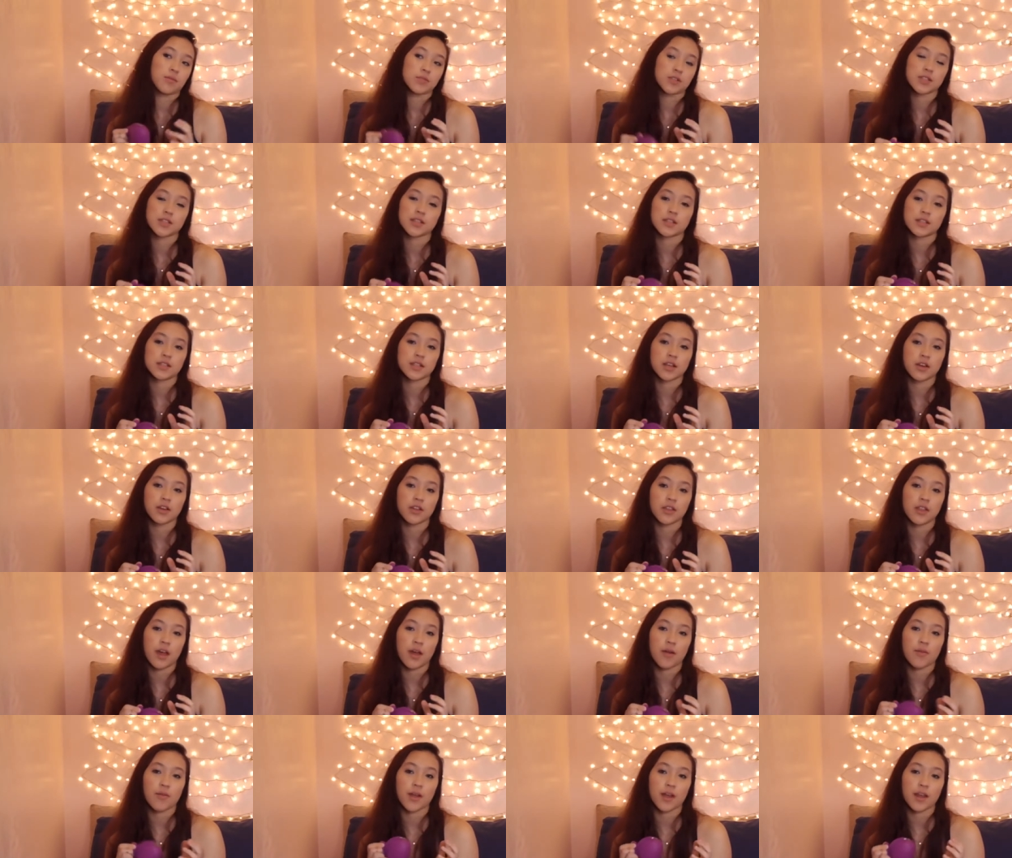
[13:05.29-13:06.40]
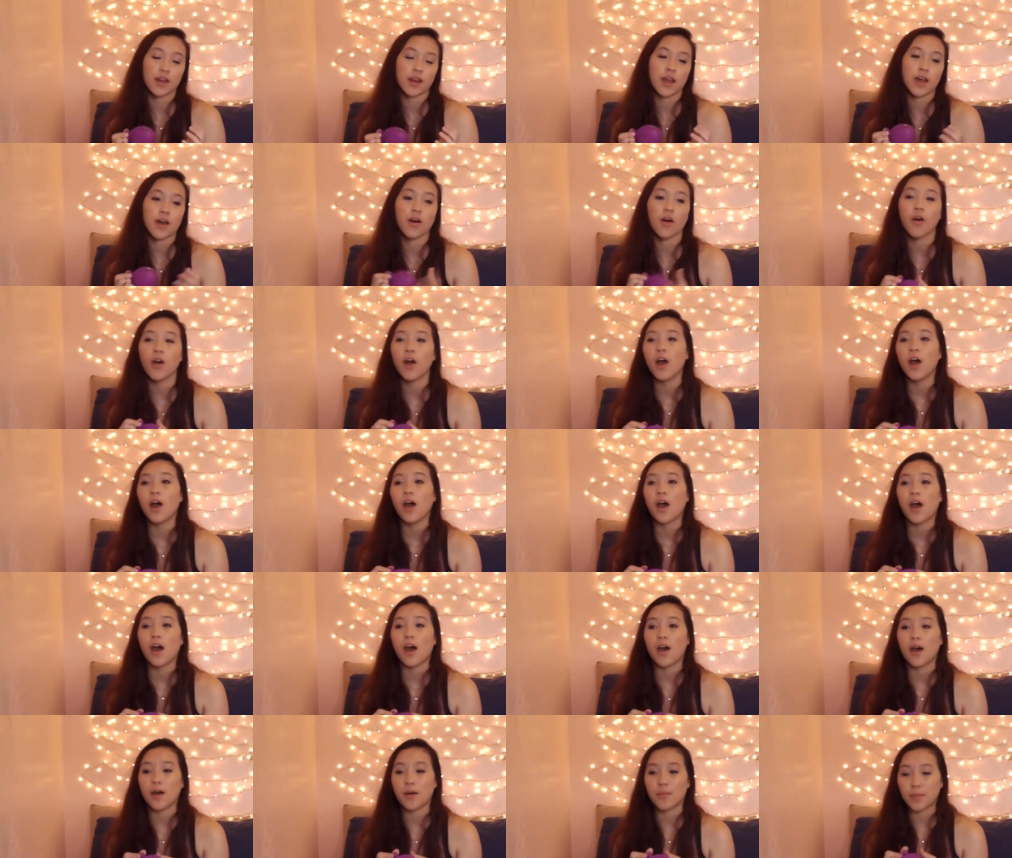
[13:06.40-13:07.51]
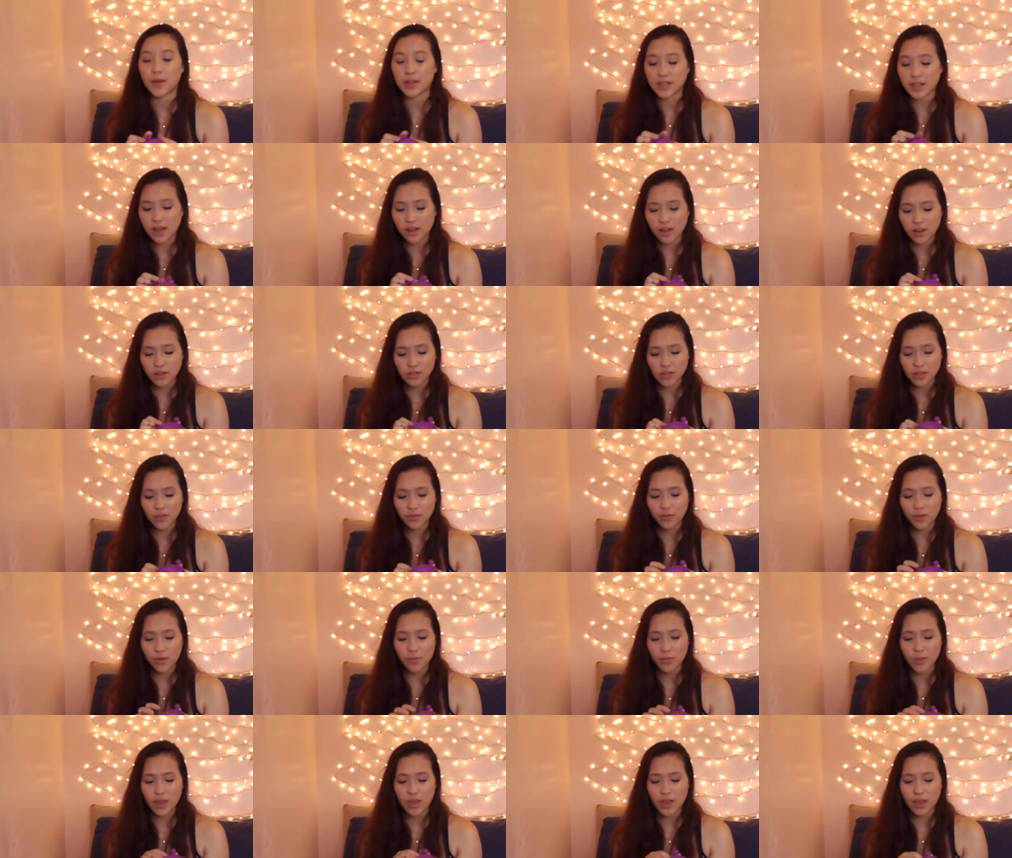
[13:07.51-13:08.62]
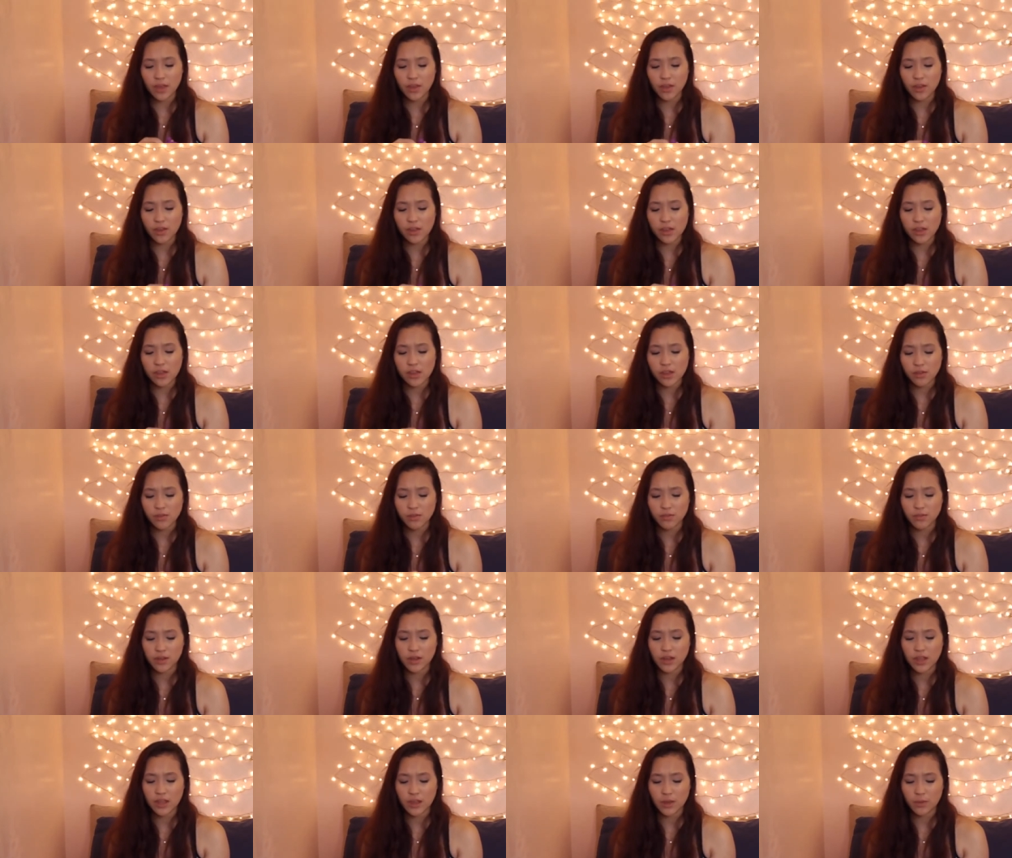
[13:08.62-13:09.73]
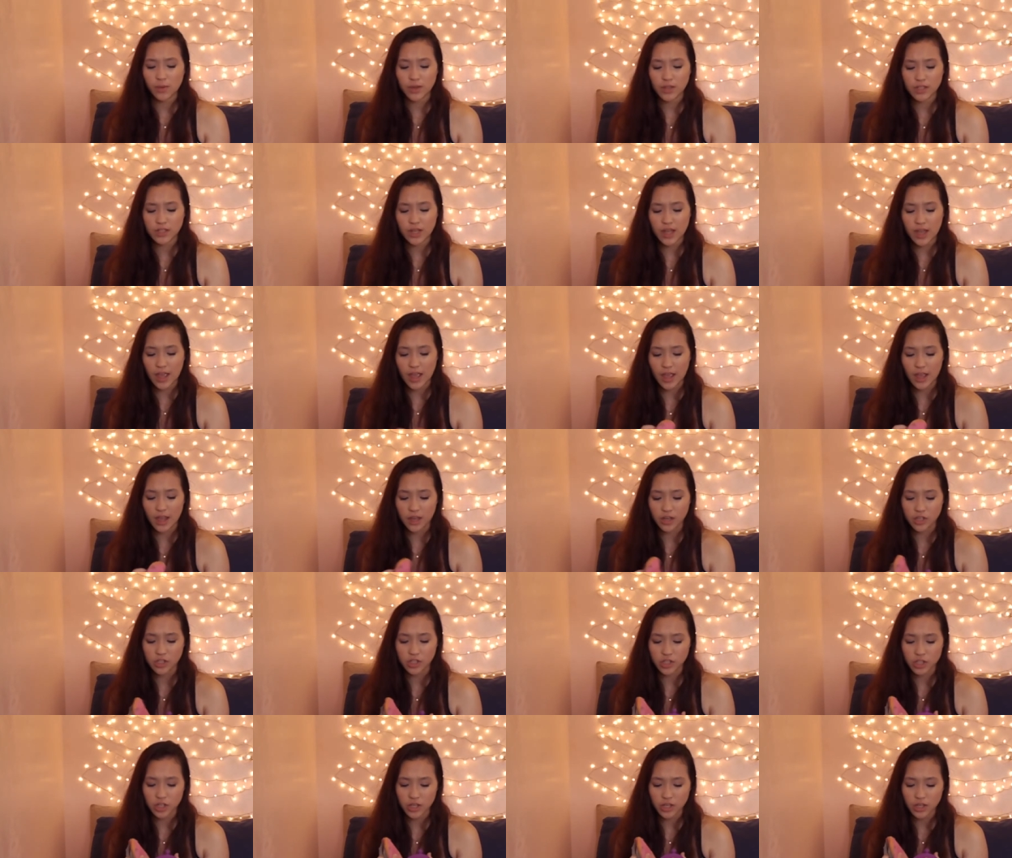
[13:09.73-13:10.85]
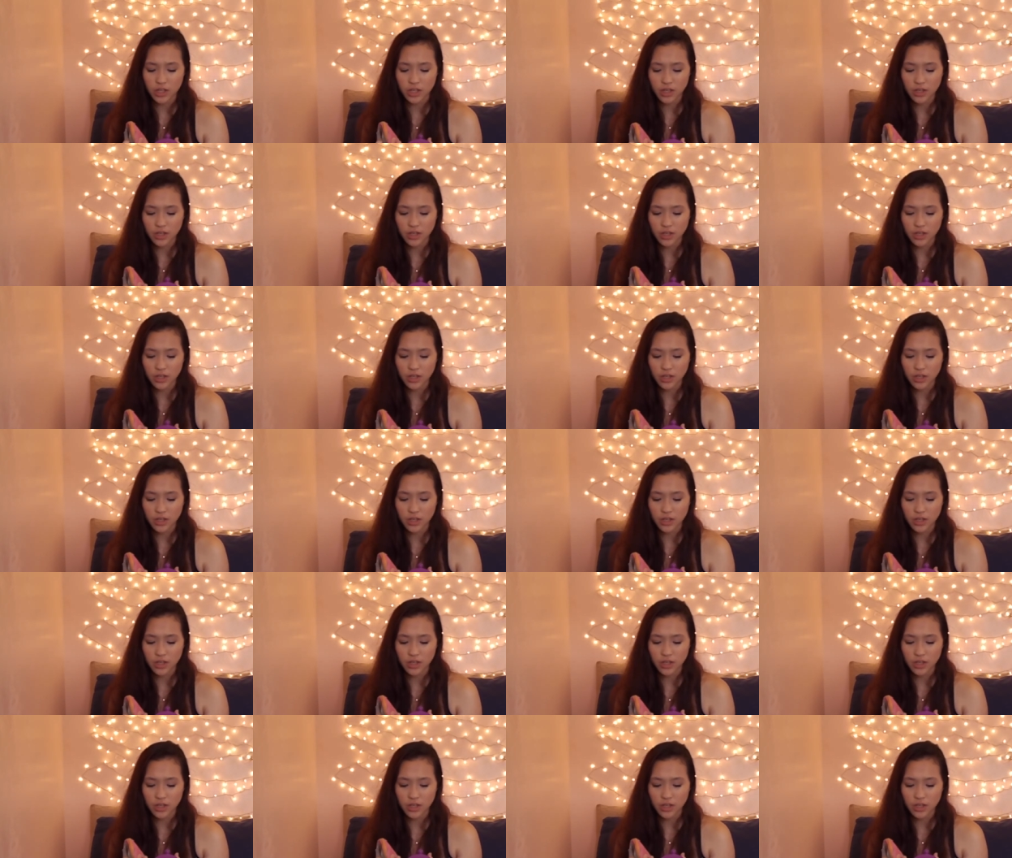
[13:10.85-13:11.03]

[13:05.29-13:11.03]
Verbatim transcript: I'm just going to tell you that right now. Um, my dad got this for me when he went to Asia.